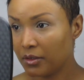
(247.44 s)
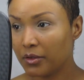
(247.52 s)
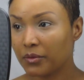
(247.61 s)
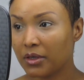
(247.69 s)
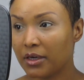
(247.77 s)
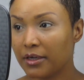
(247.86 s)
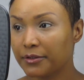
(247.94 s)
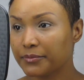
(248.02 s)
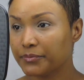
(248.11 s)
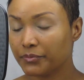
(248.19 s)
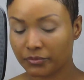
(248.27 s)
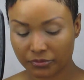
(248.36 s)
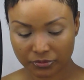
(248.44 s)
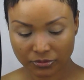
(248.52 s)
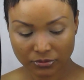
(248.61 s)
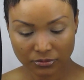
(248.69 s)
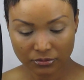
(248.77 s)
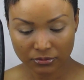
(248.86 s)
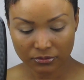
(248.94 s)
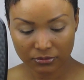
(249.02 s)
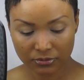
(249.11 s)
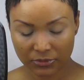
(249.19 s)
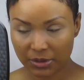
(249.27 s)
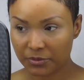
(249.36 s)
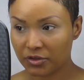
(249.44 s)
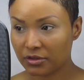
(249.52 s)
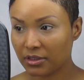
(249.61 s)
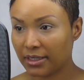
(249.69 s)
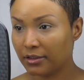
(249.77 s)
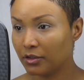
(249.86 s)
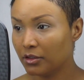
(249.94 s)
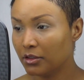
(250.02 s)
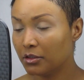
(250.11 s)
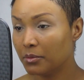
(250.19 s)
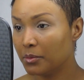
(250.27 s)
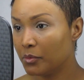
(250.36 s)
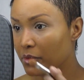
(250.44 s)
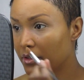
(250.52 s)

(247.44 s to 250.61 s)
Okay, I'm going to just add a little bit more